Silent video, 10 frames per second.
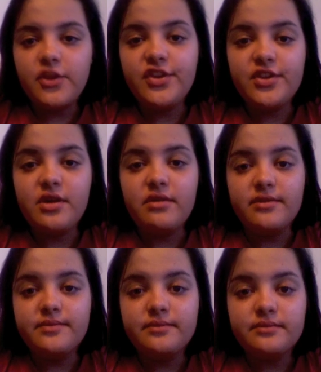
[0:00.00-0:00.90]
So,
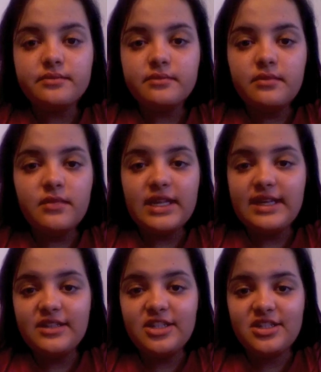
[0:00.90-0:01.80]

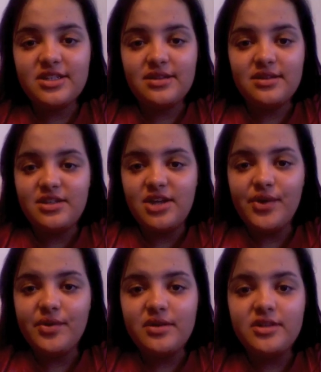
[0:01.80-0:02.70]
and just
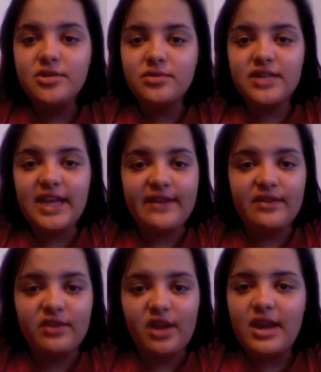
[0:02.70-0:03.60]
don't take for
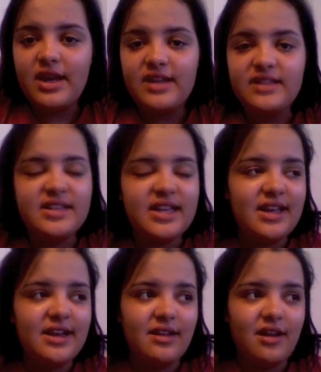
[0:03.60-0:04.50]
granted
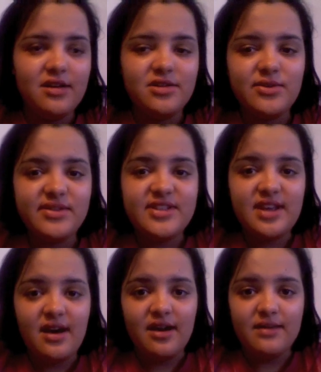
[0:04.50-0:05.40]
singing along to a
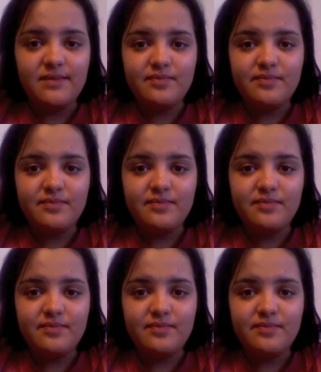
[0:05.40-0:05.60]
song,